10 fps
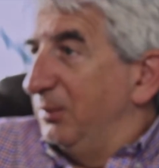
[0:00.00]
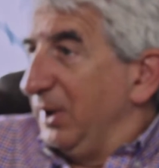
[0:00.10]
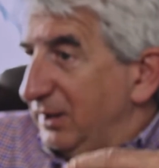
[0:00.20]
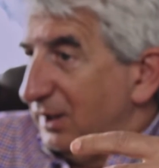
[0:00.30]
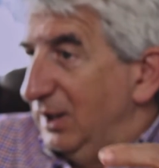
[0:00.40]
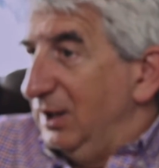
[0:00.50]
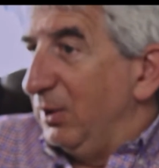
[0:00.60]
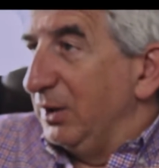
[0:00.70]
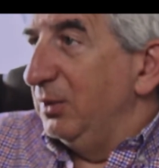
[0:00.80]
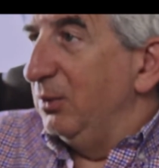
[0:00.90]
practically
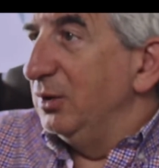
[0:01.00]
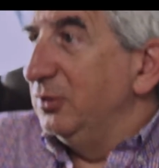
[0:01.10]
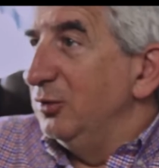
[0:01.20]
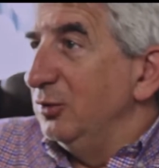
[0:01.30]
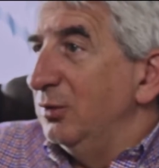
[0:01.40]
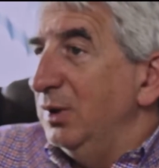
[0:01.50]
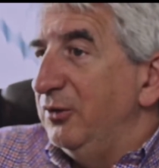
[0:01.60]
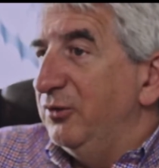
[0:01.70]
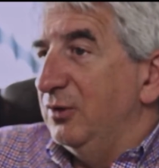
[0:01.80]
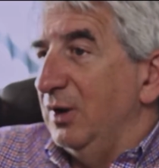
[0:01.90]
what we want to do, it's